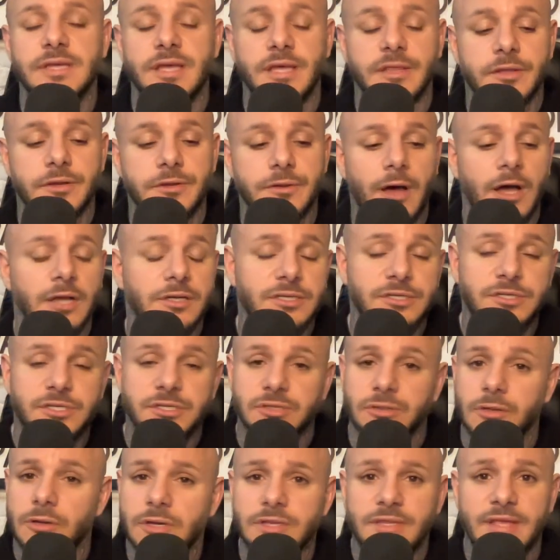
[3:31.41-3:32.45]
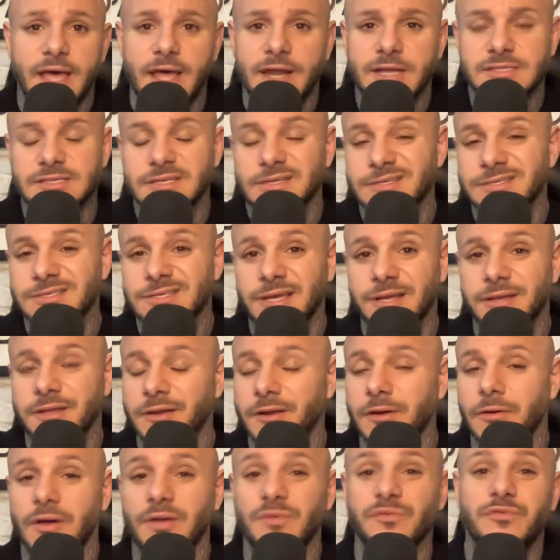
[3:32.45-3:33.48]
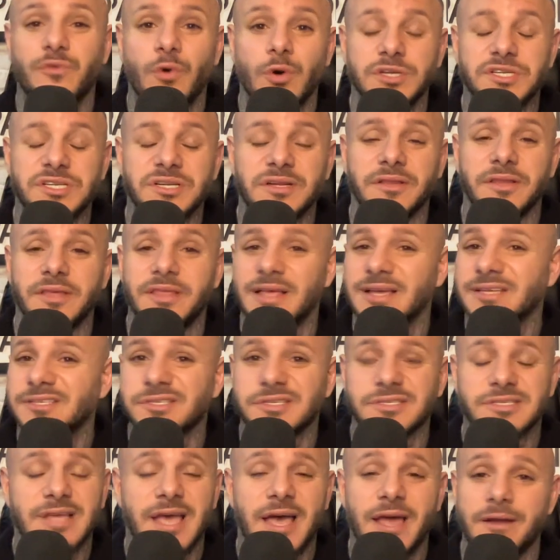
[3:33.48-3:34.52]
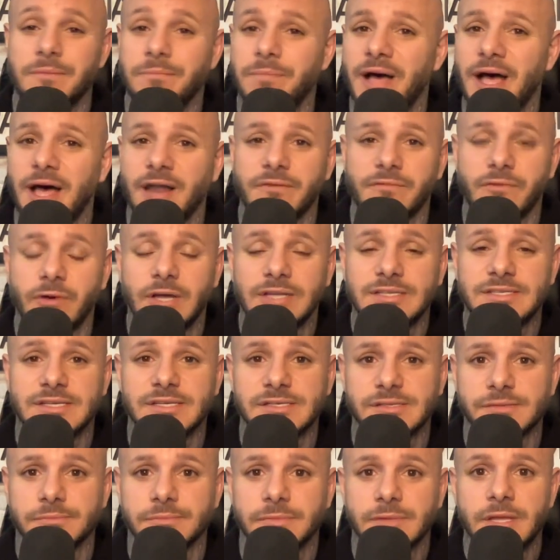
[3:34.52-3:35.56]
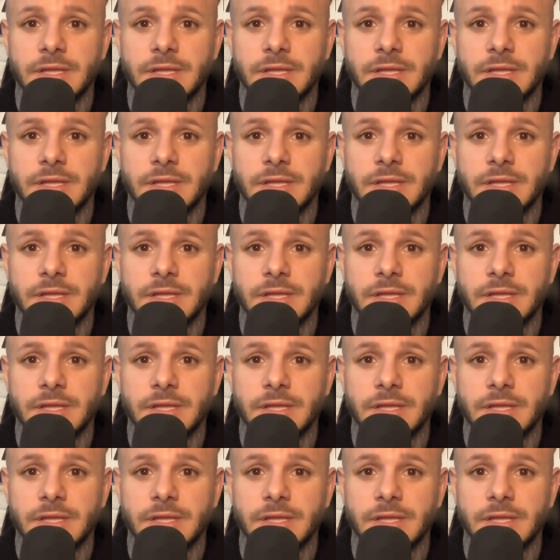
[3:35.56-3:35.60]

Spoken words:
And the doctor just looked at us and he said, unfortunately, that's just kind of part of autism.